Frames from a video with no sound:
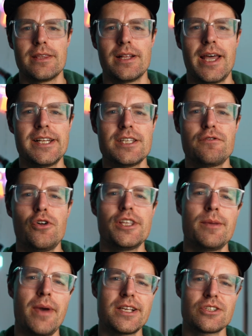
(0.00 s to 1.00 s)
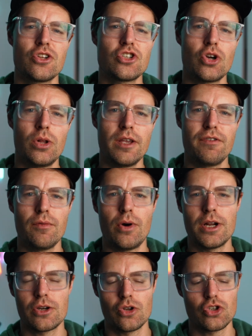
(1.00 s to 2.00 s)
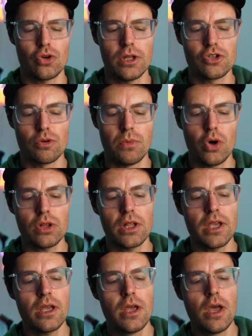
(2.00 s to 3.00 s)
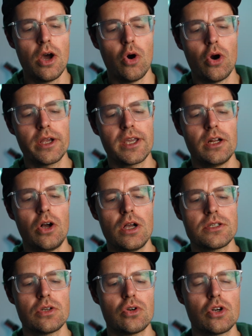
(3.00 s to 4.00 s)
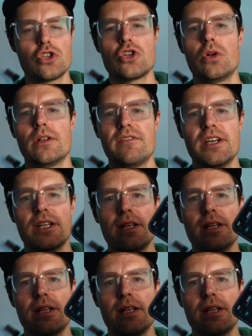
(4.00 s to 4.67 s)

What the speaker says: The light is full DMX control if you want to control it remotely, or you can also control it via the